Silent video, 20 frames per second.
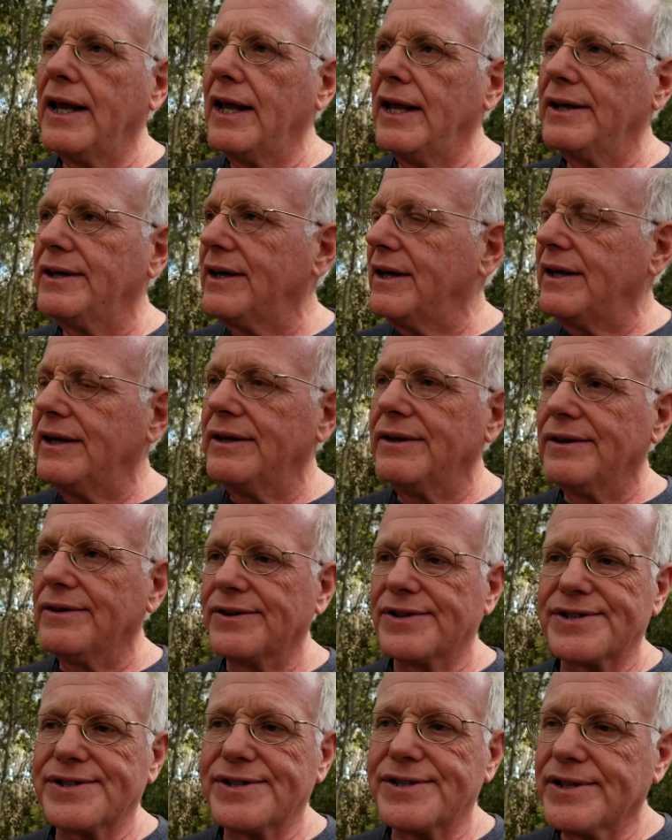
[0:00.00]
It
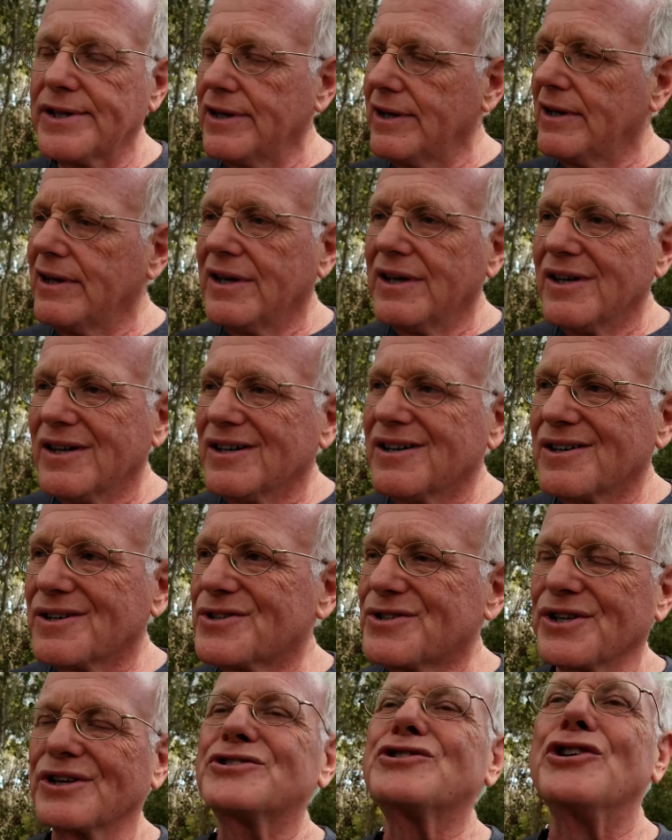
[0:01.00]
is
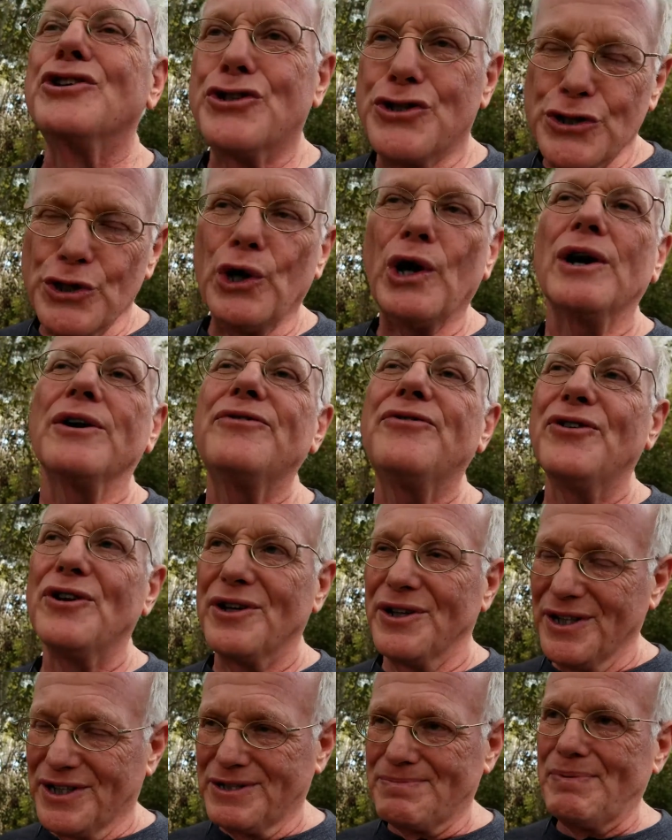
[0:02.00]
such a
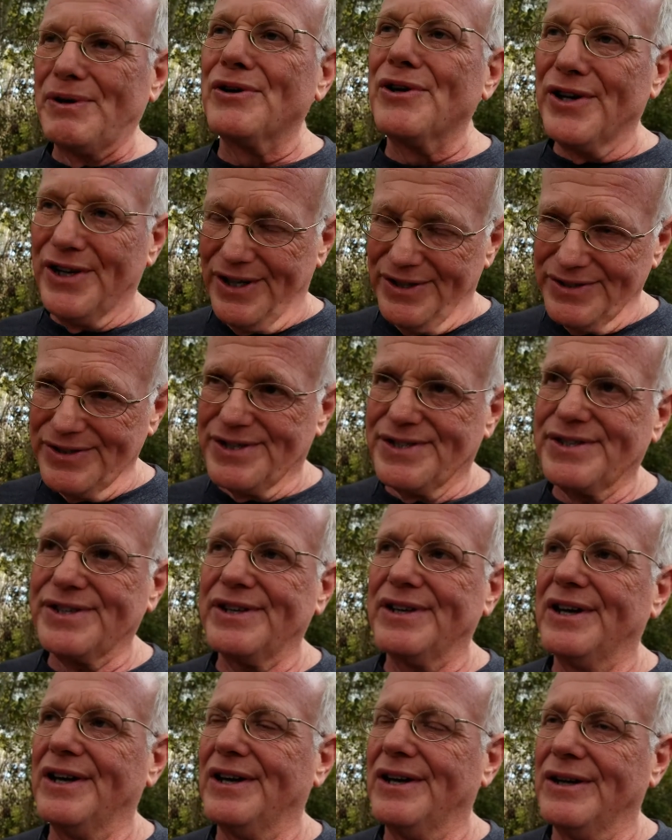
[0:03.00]
joyful experience
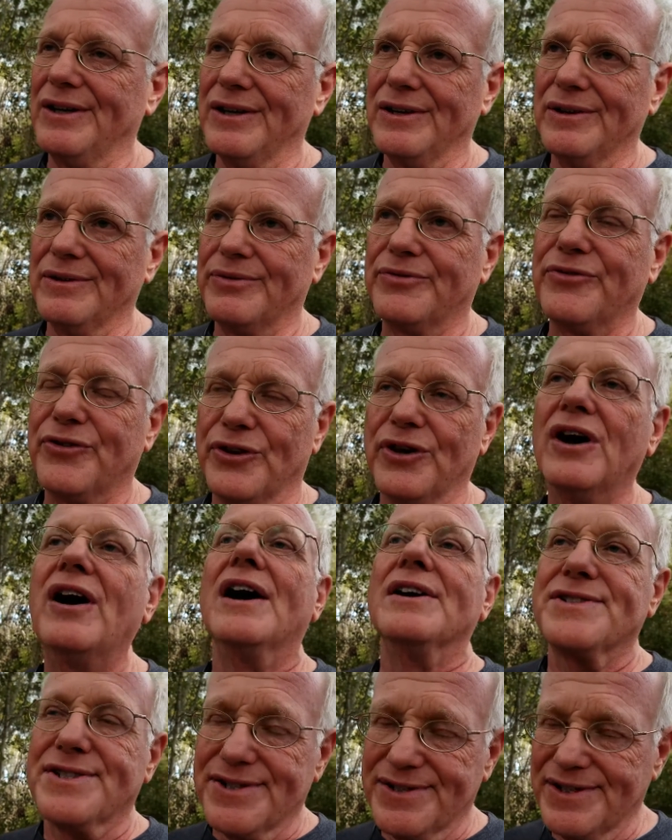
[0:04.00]
uh, for
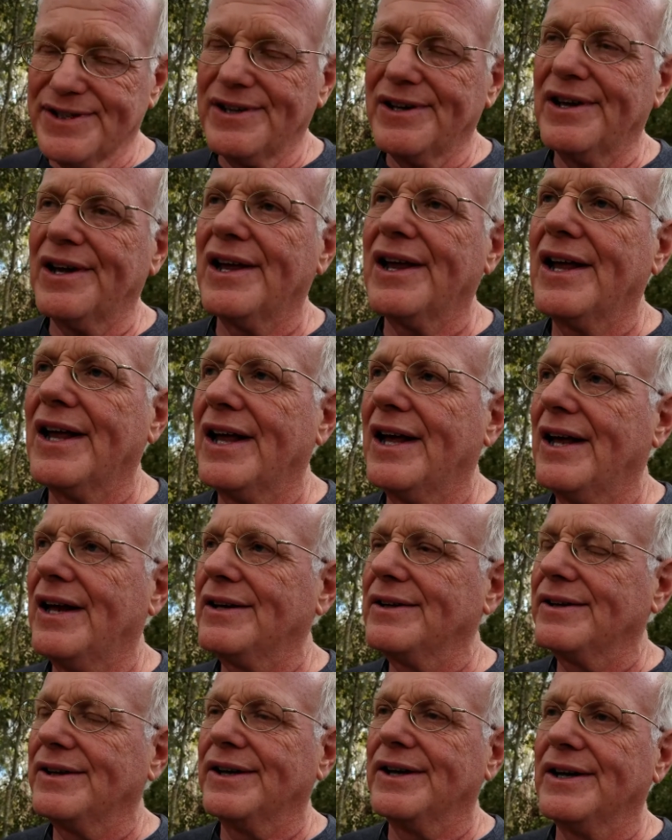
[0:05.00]
us,
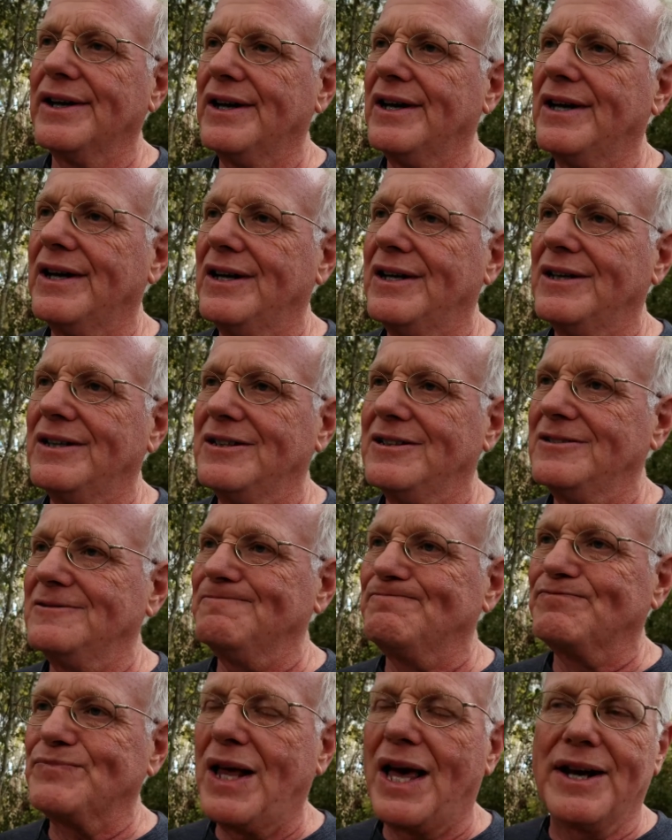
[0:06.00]
and uh,
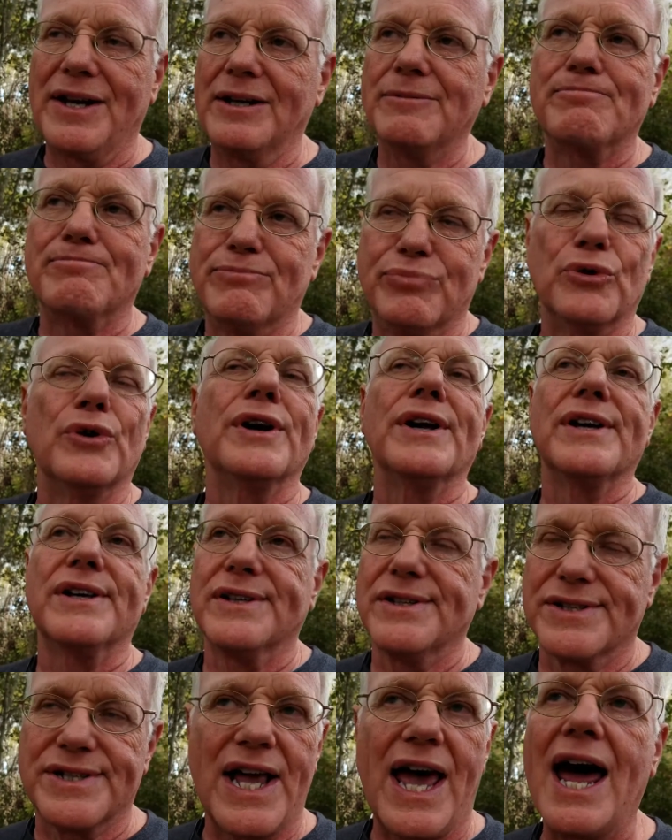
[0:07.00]
and it
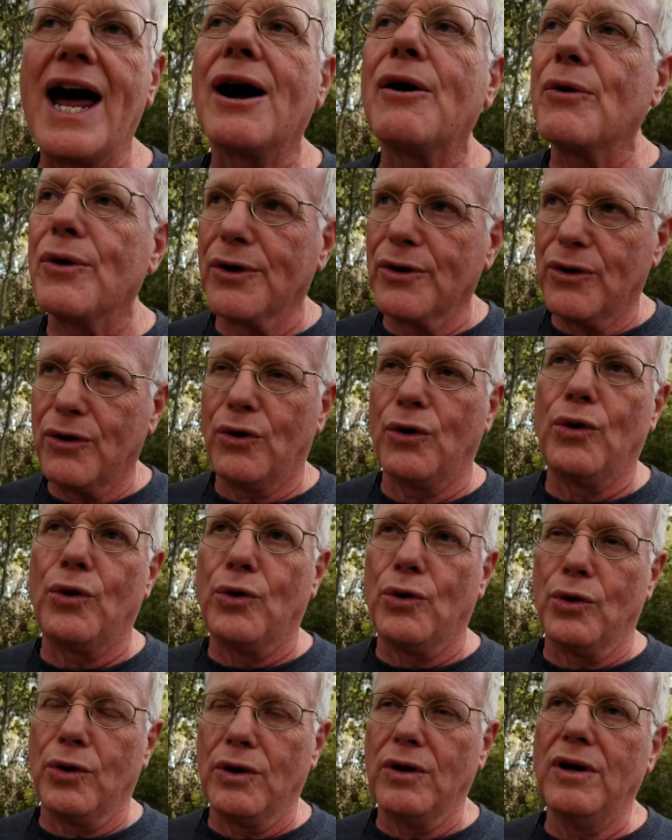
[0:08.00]
brings our
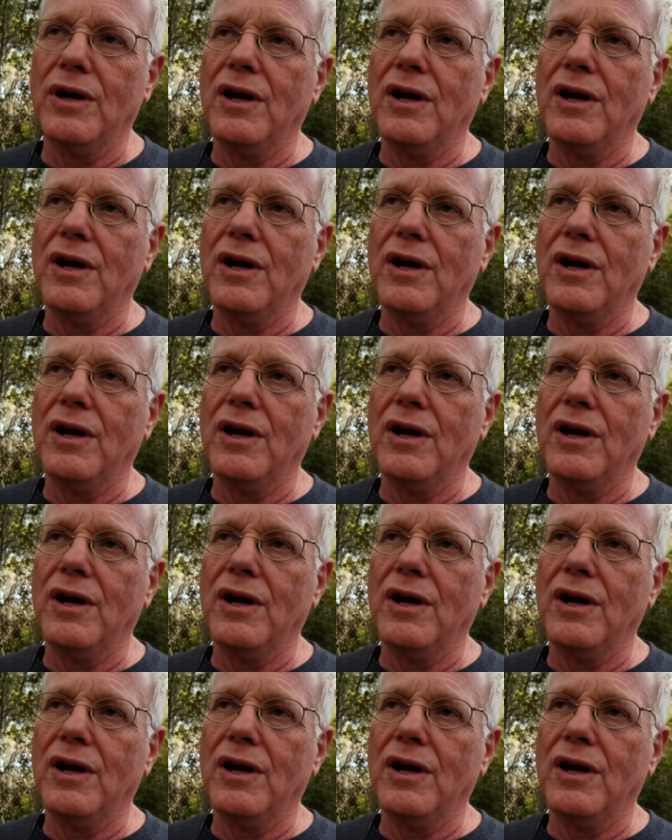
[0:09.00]
whole